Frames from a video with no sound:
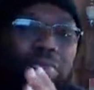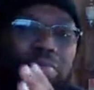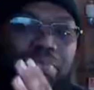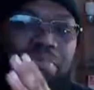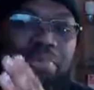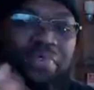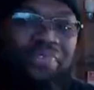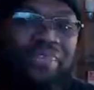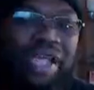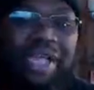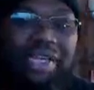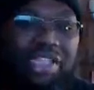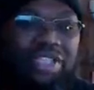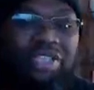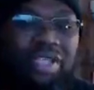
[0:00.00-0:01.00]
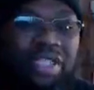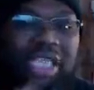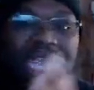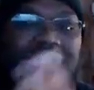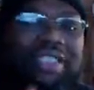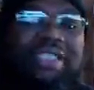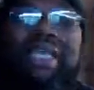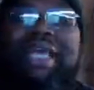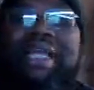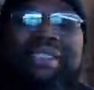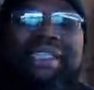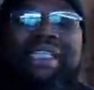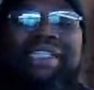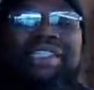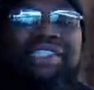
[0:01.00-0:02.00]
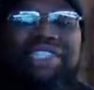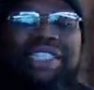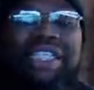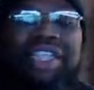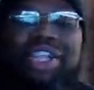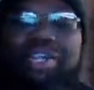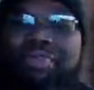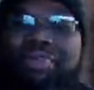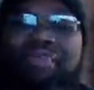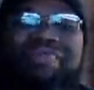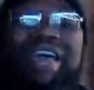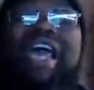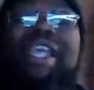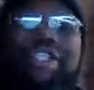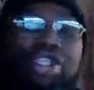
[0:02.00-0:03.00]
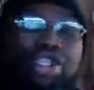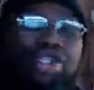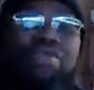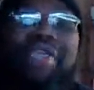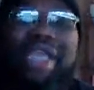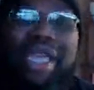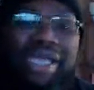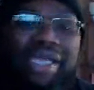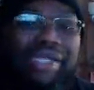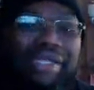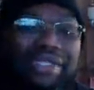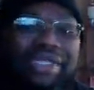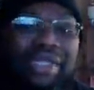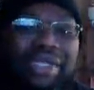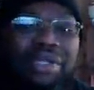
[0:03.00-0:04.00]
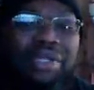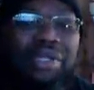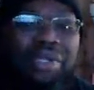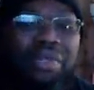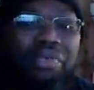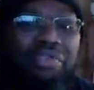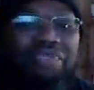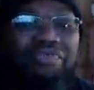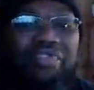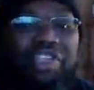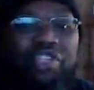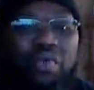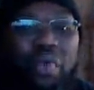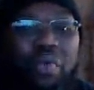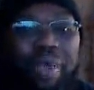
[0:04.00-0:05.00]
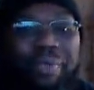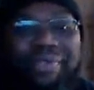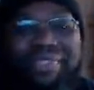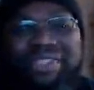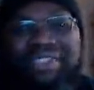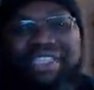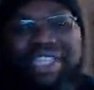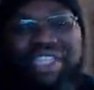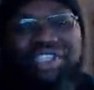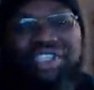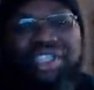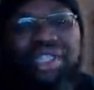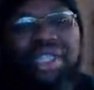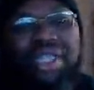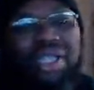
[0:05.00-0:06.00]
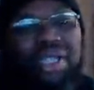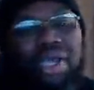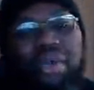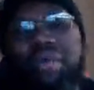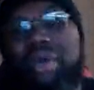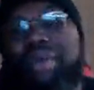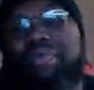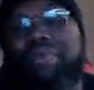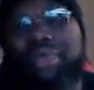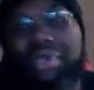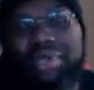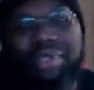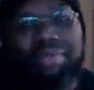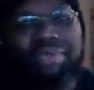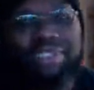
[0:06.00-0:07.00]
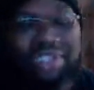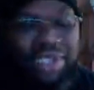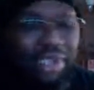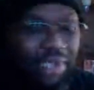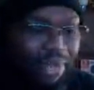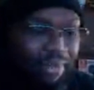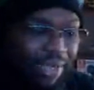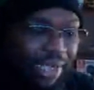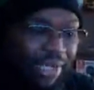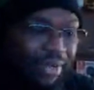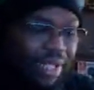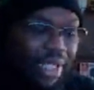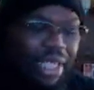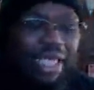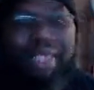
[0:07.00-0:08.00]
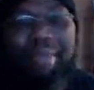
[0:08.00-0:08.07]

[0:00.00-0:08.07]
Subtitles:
provide this. Cage Side Seats is just here to provide you guys with a visual representation of what we're going to be talking about, and